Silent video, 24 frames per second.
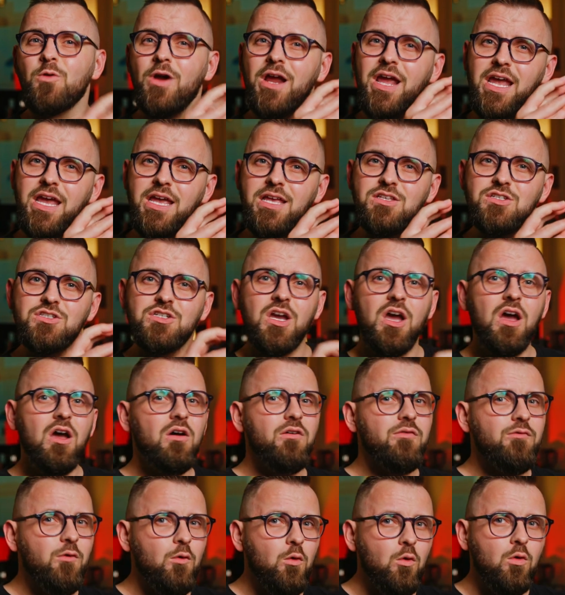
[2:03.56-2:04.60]
range
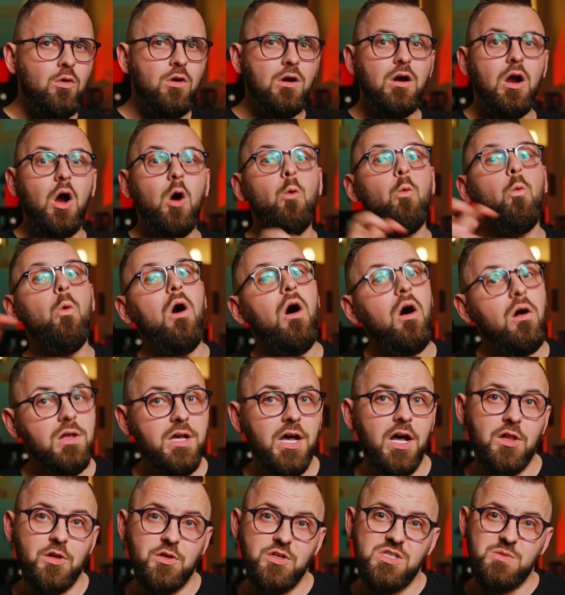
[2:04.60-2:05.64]
for a wall
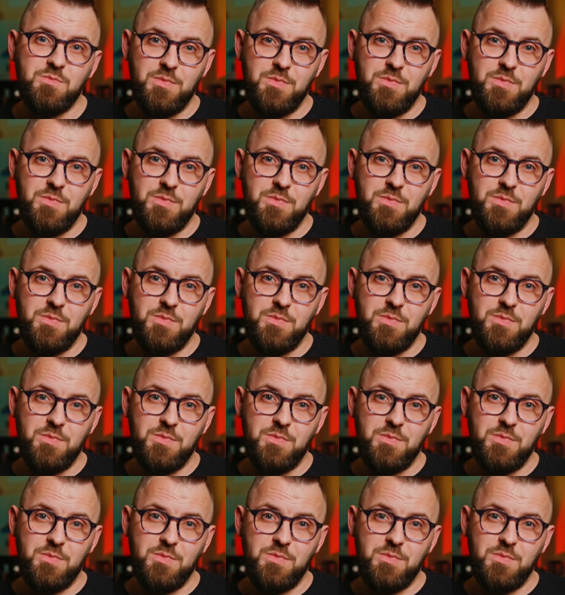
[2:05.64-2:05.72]
color